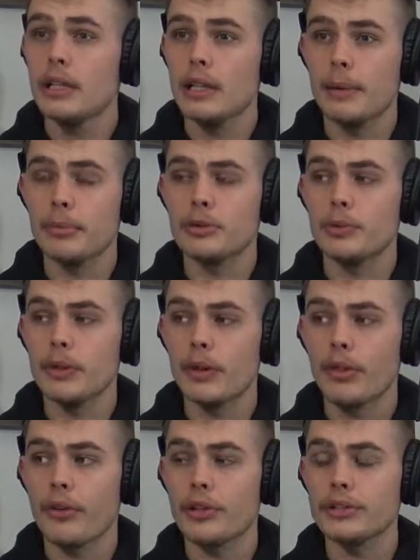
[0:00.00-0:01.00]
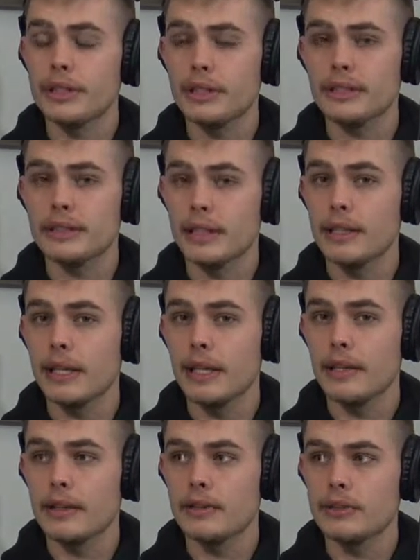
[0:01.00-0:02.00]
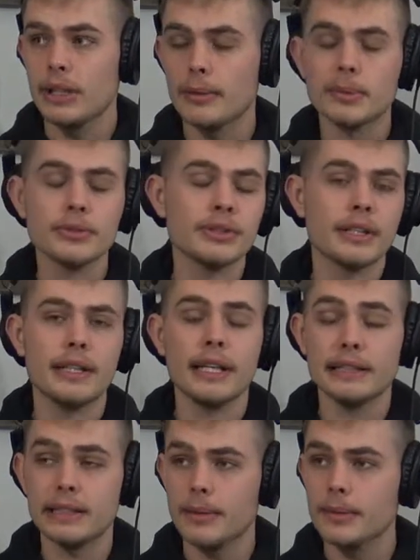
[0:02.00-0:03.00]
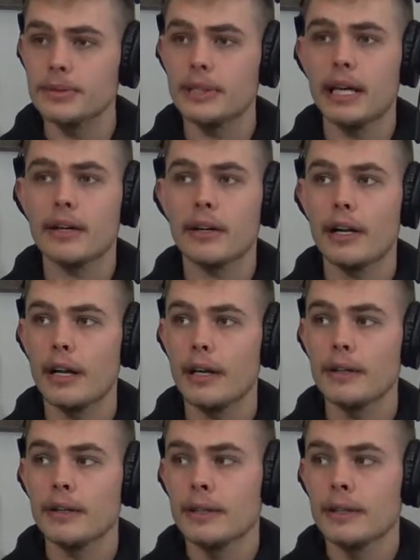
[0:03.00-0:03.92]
like between a Thursday to Sunday, double Sunday, double Saturday.